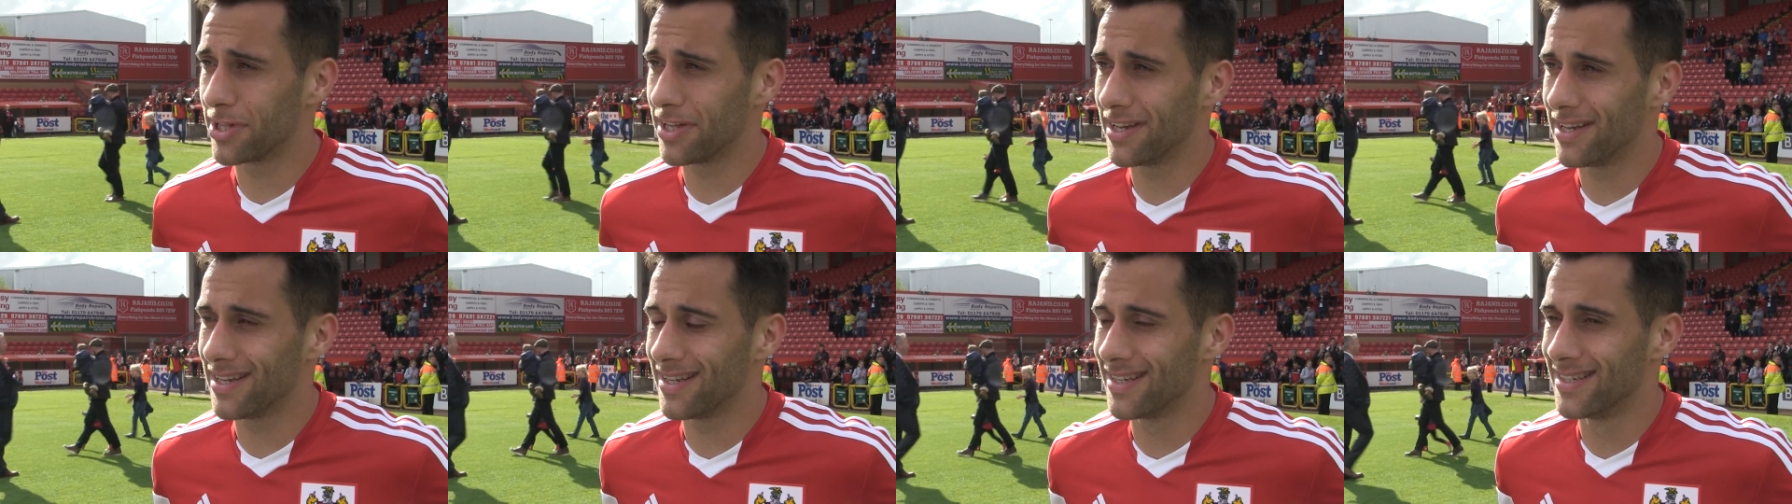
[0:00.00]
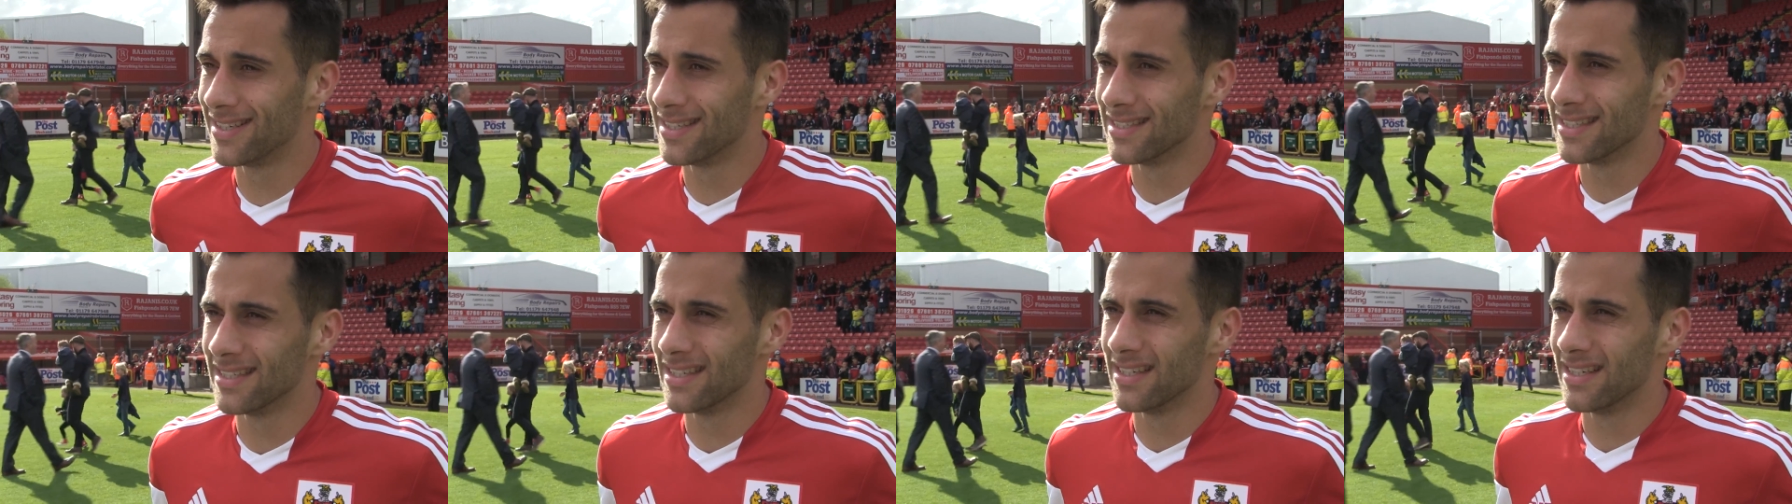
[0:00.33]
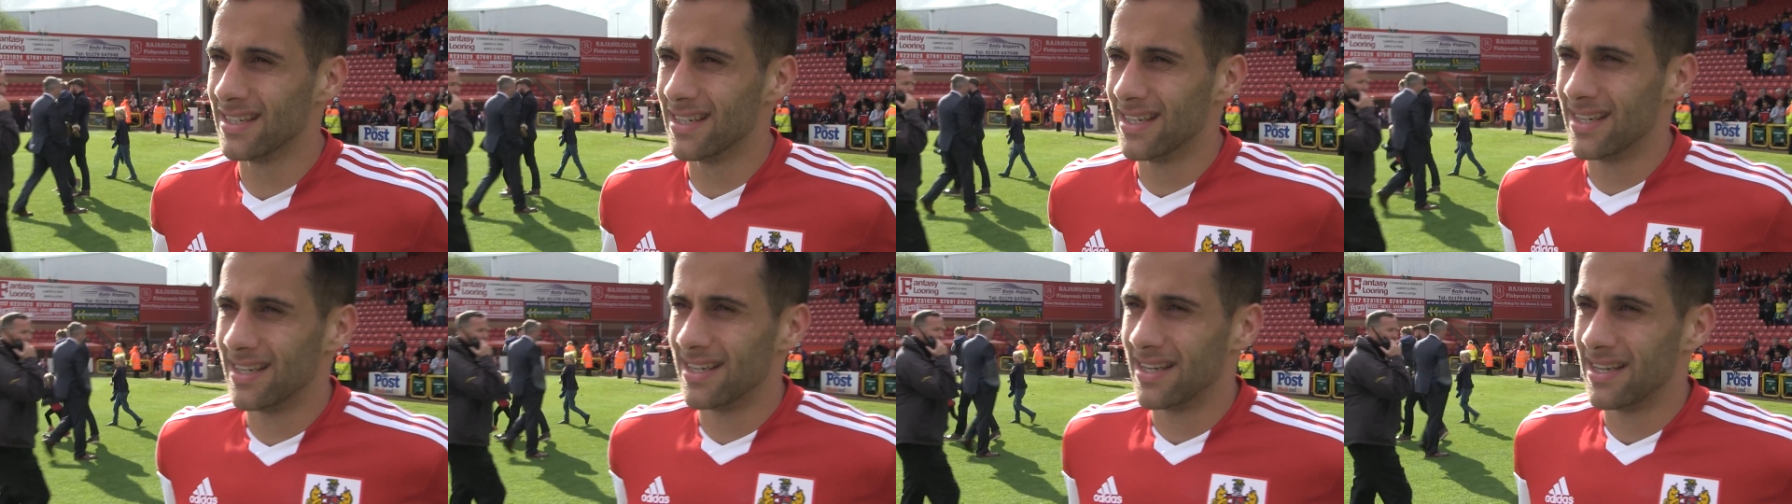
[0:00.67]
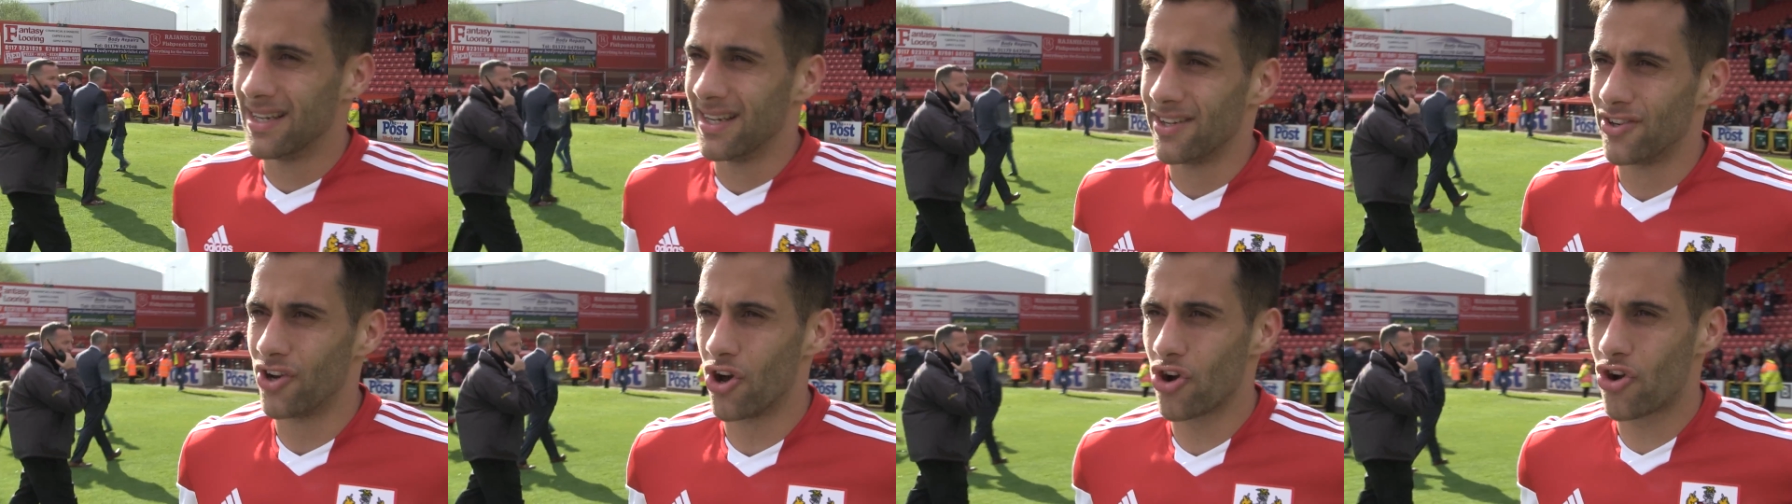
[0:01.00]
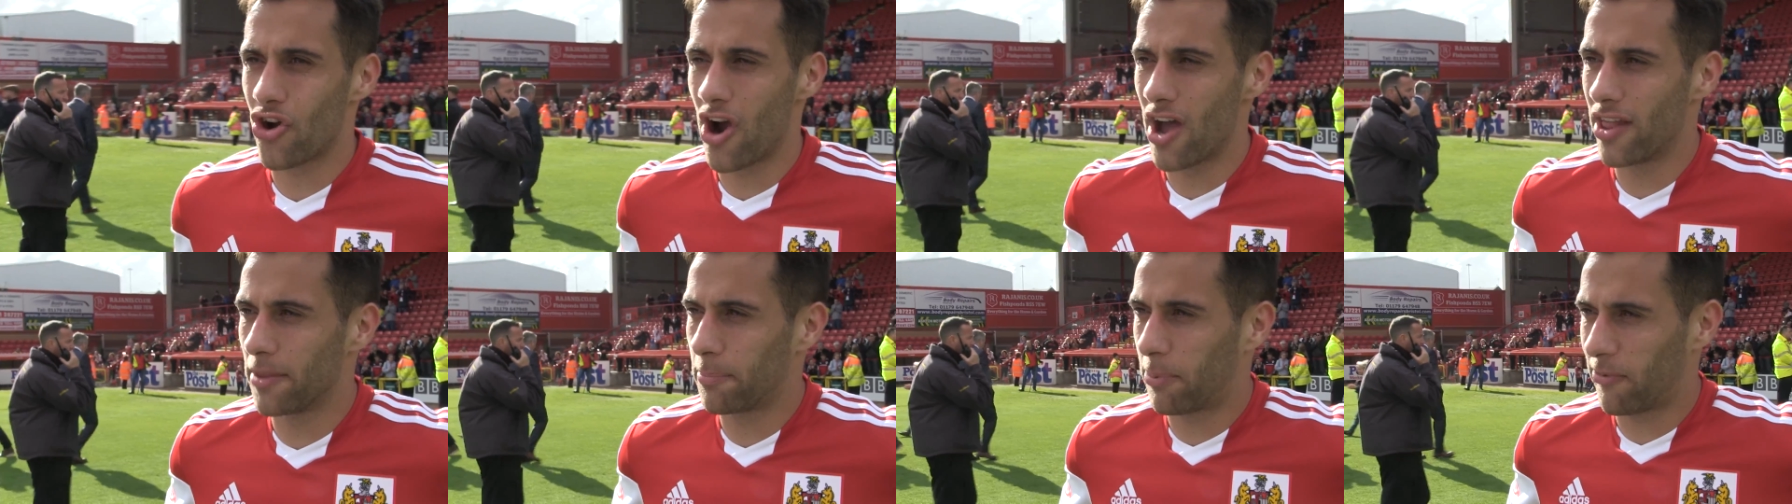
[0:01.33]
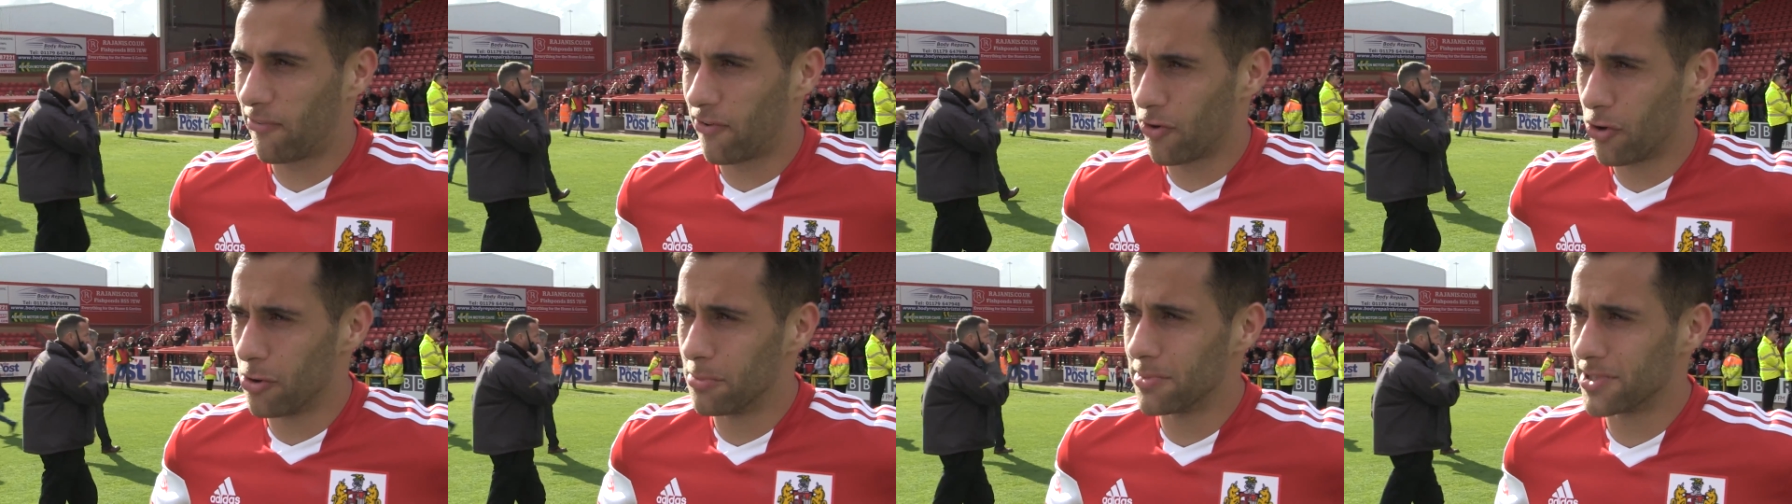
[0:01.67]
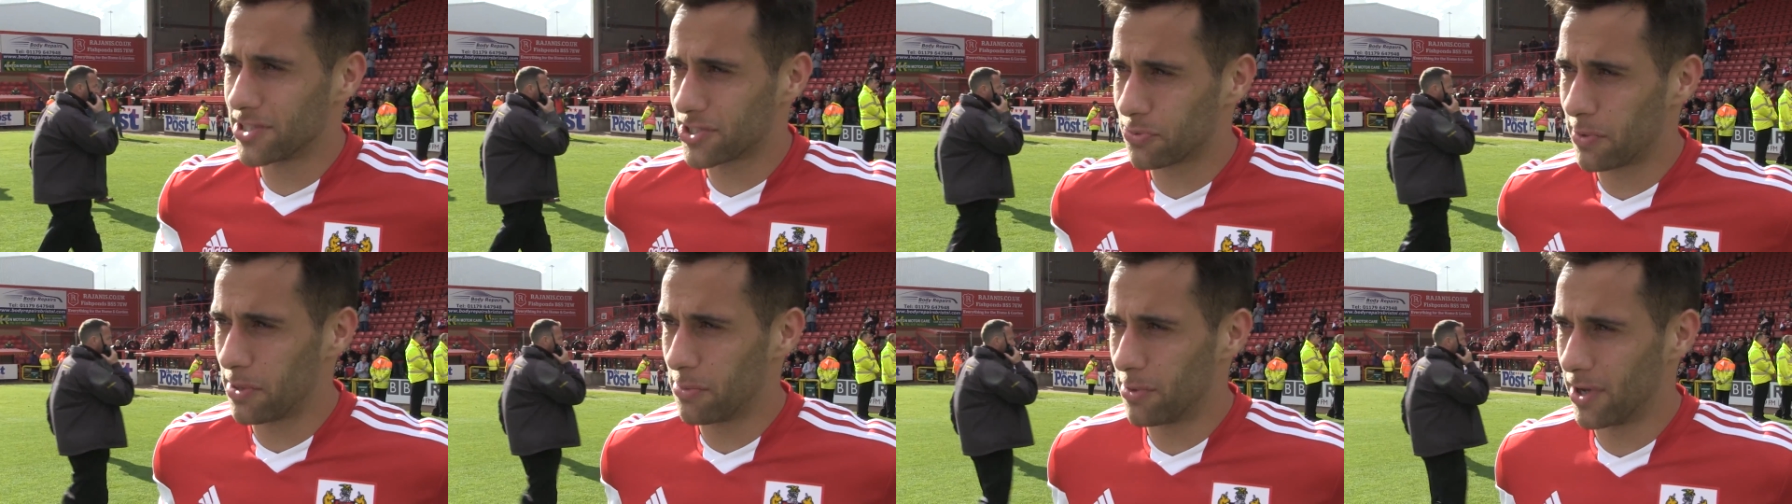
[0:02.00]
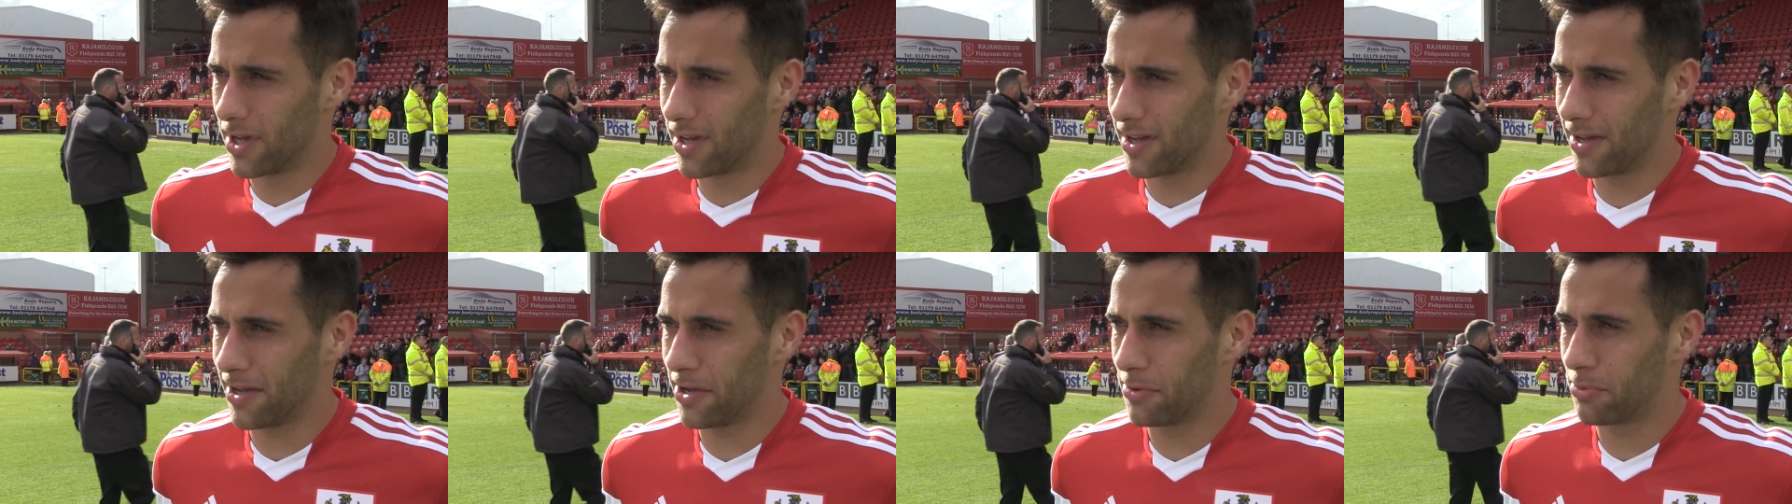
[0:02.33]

it. Not quite the performance we were